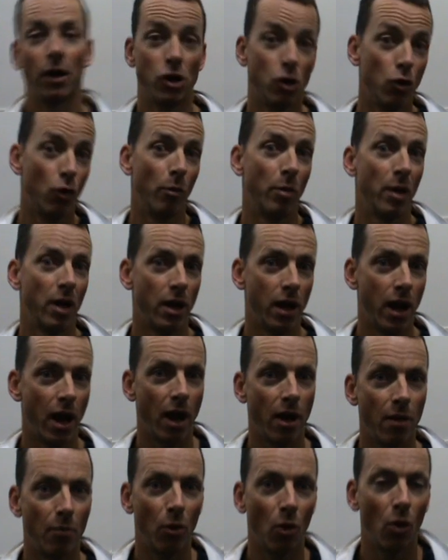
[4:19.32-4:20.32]
European
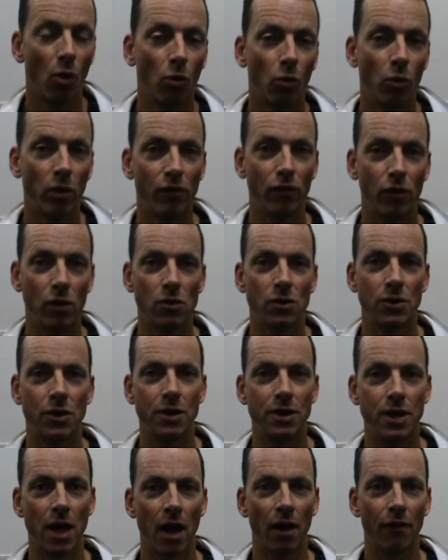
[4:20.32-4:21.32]
handball, we've used
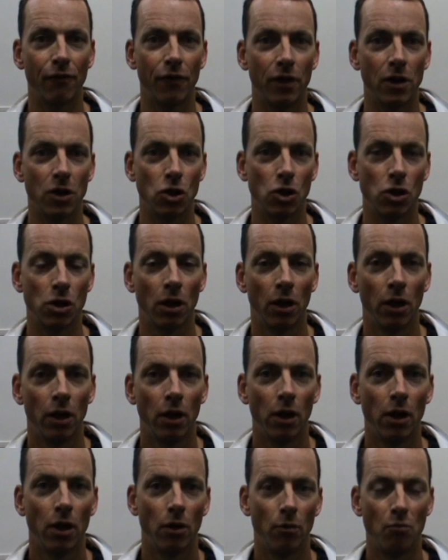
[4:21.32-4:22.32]
the Dartfish
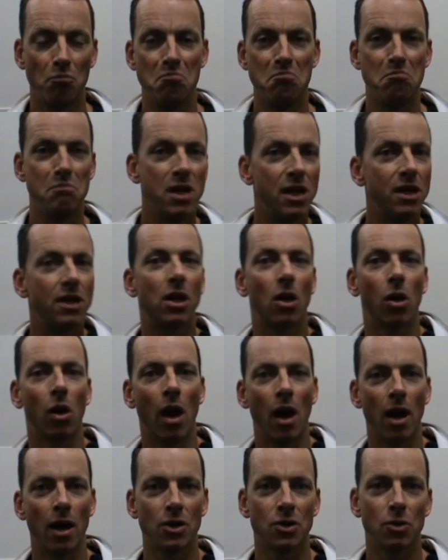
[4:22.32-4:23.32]

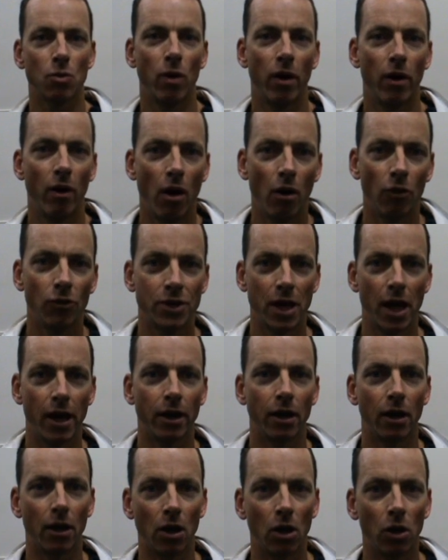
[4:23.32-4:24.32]
mid-class, where I'll
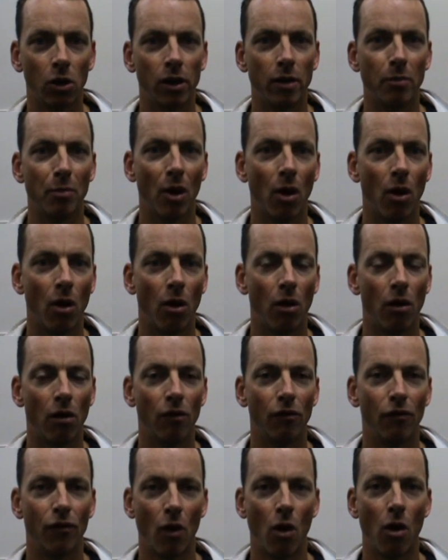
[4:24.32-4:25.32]
take a clip
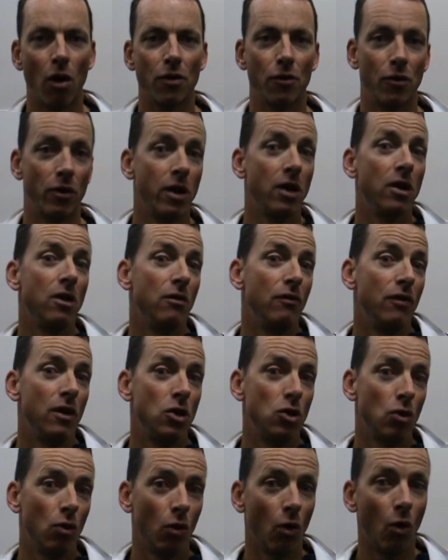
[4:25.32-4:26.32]
of either an
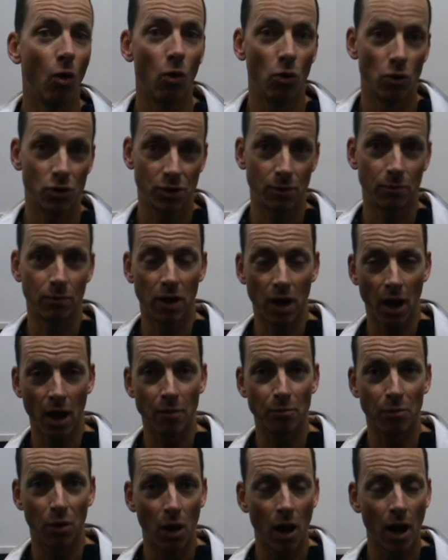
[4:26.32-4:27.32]
individual or some
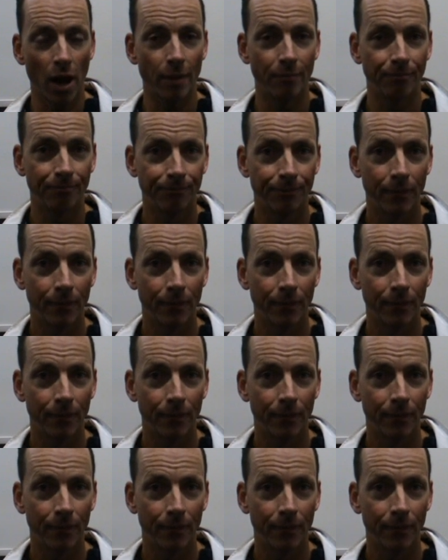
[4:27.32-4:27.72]
gameplay.